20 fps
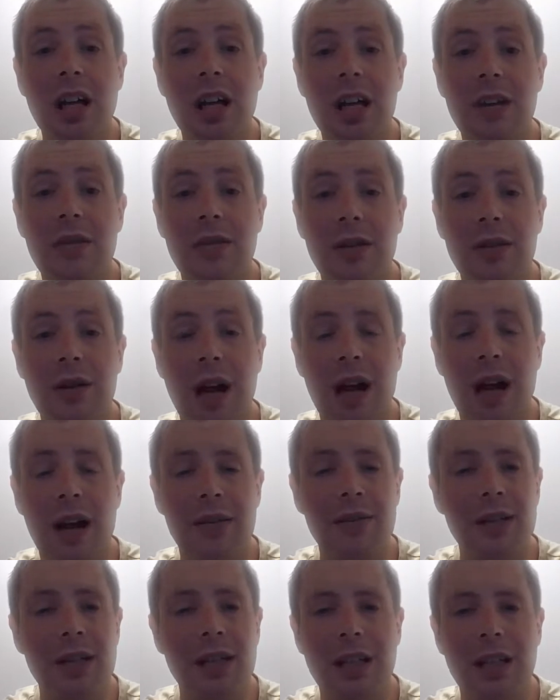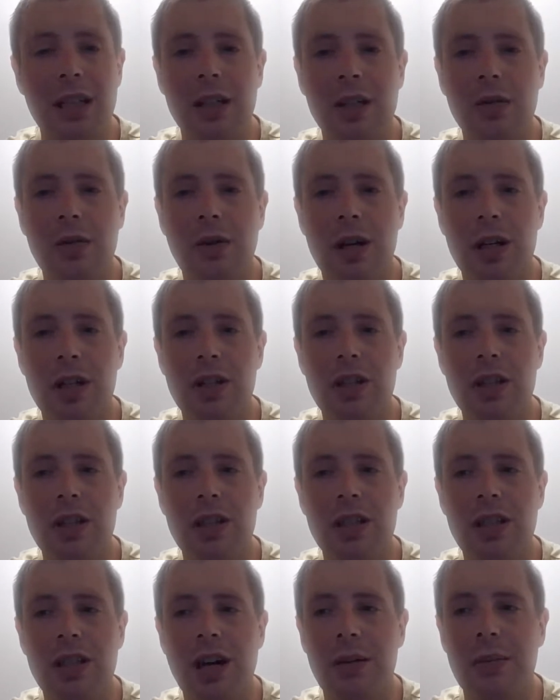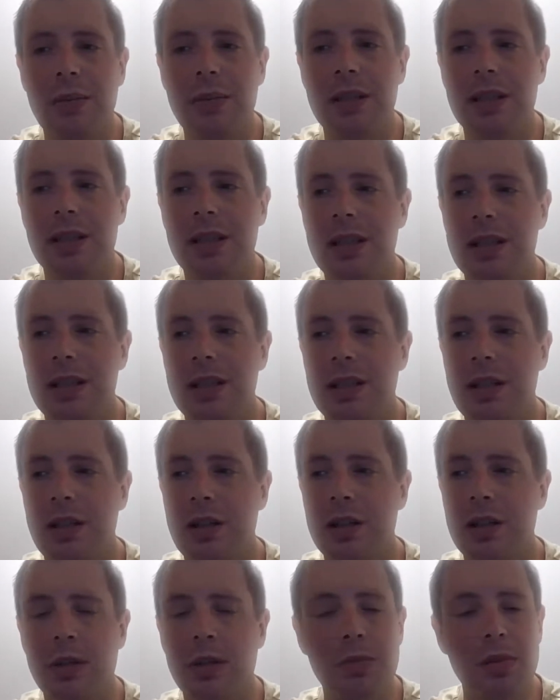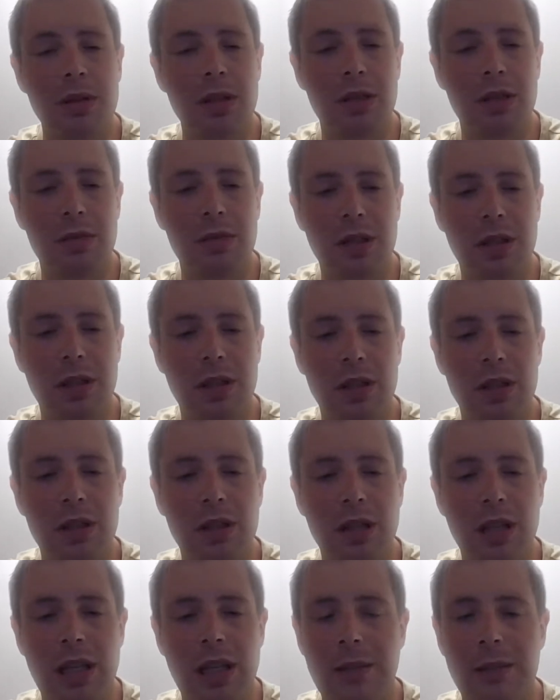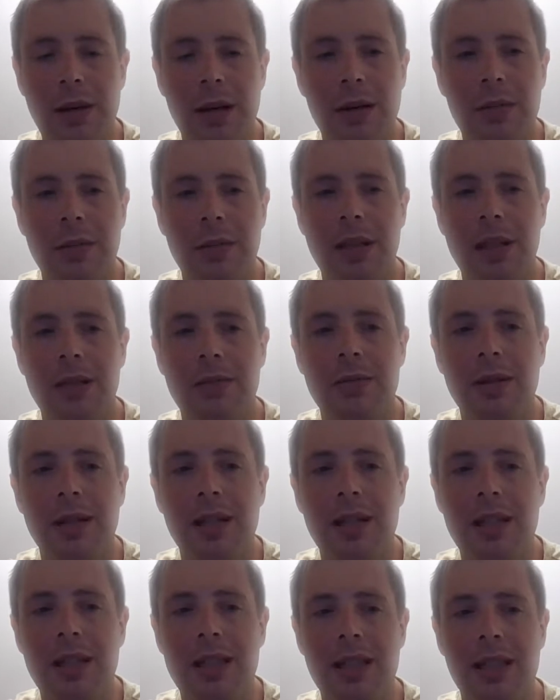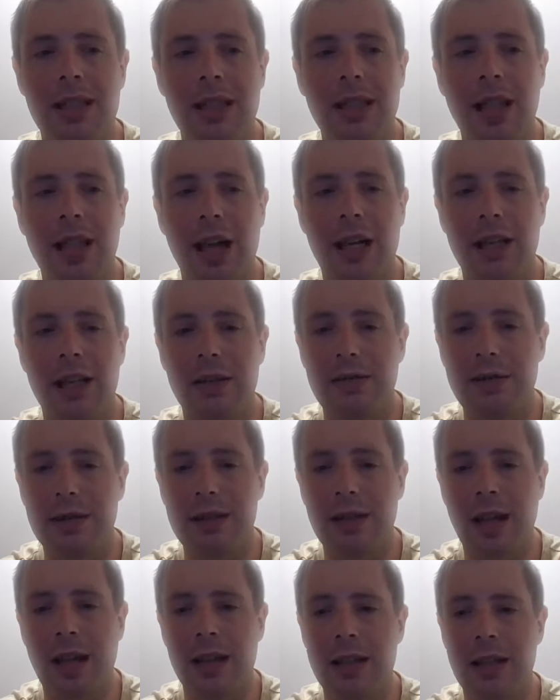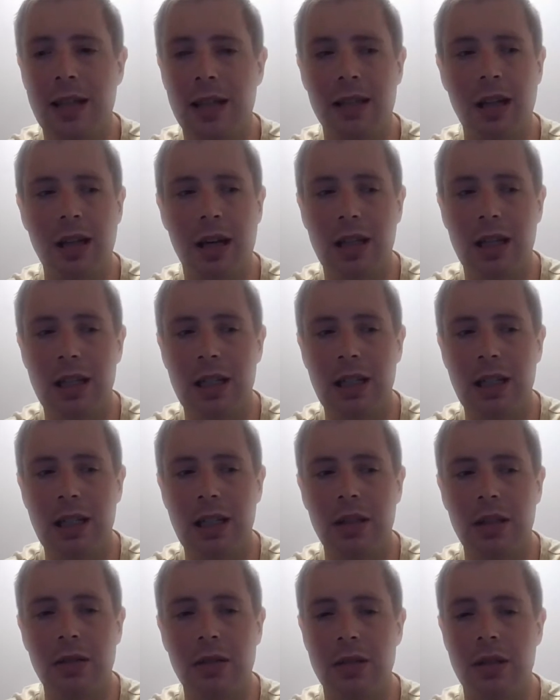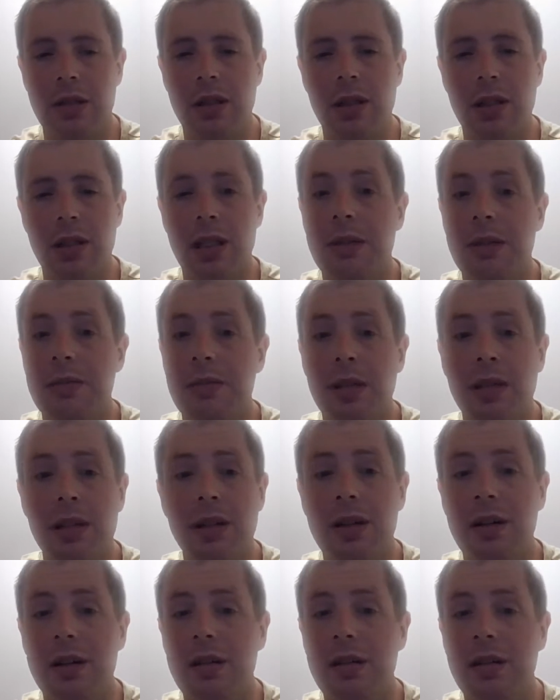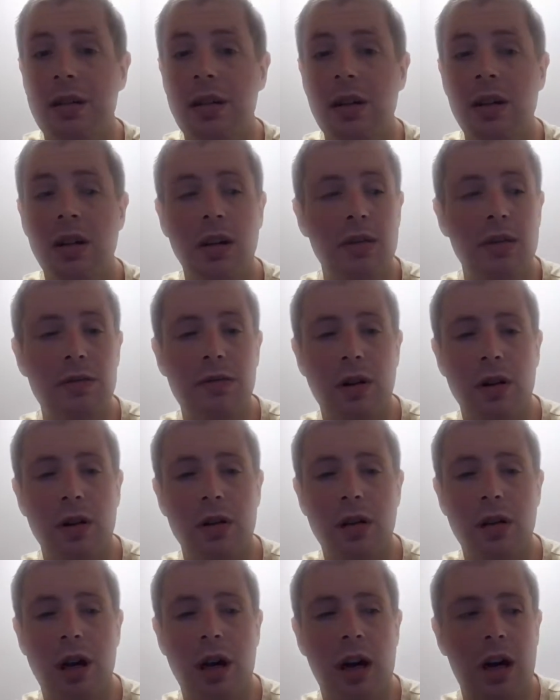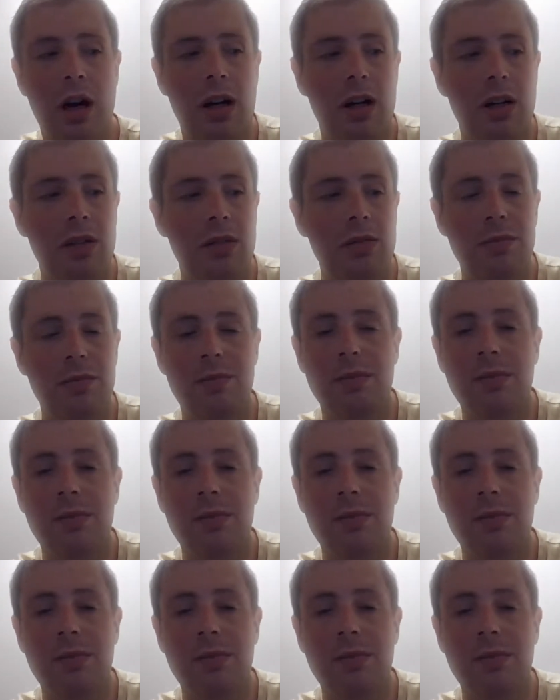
If you have any questions, comments, concerns, please email me, dlyon@forsythtech.edu, or you can give me a phone call.